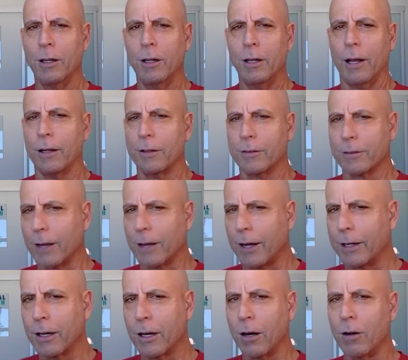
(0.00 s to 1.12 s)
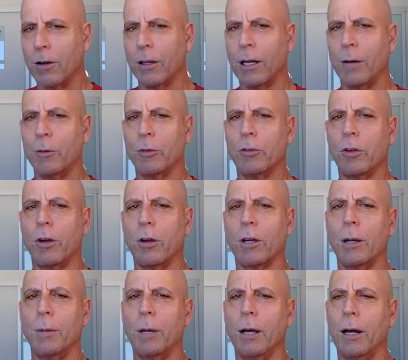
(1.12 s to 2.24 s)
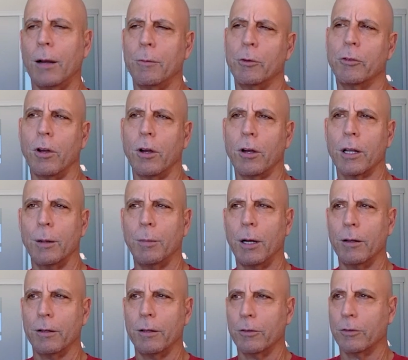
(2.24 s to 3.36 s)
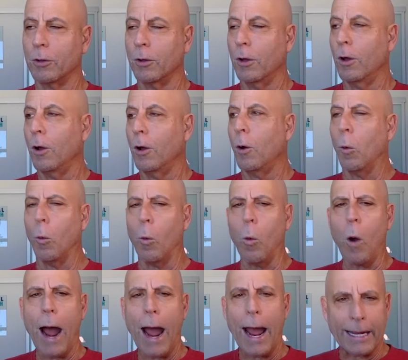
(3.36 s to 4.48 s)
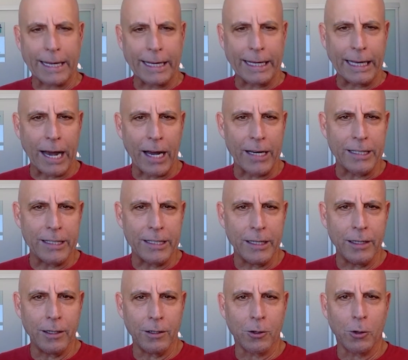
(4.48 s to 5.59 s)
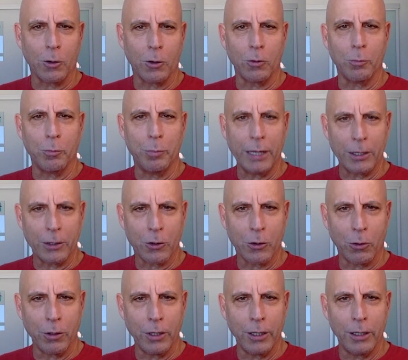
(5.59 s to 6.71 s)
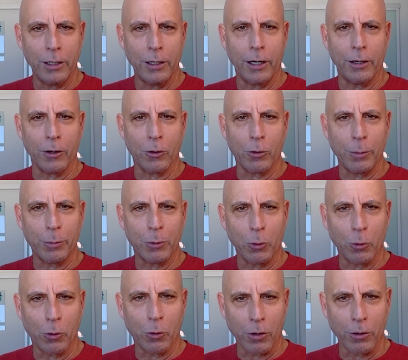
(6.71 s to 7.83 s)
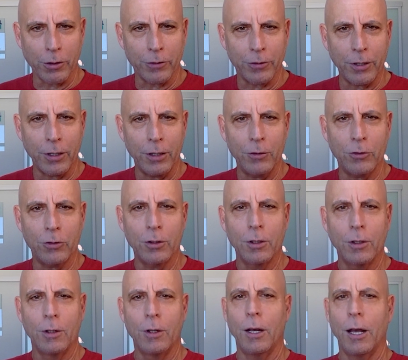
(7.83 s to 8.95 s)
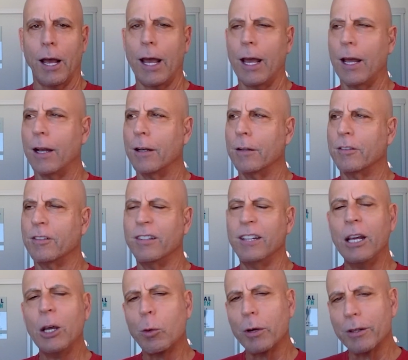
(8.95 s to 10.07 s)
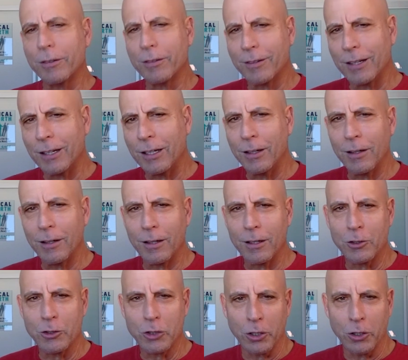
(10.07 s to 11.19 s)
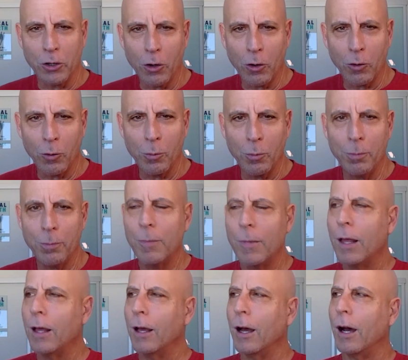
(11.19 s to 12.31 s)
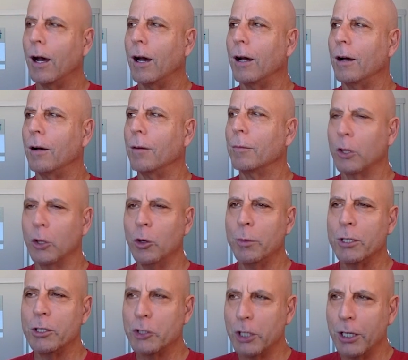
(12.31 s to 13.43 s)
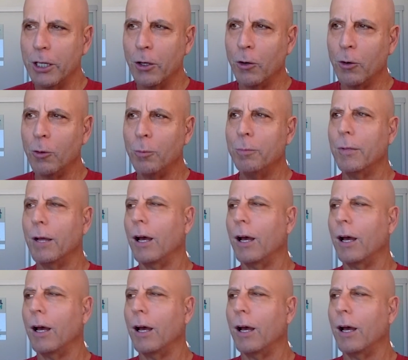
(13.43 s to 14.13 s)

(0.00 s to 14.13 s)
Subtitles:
and Sidecar that I was talking about. I was talking about this wacky idea called Bitcoin and cryptocurrencies and sequencing the genome, the human genome,